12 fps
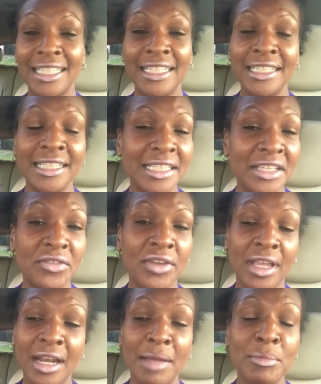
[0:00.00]
In any
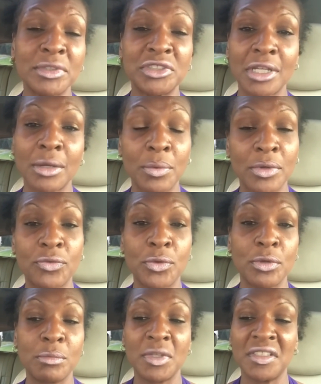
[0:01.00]
event, I'm going to check with a
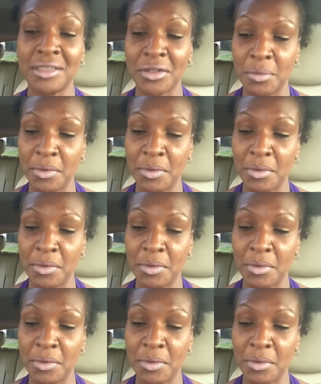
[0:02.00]
few of the military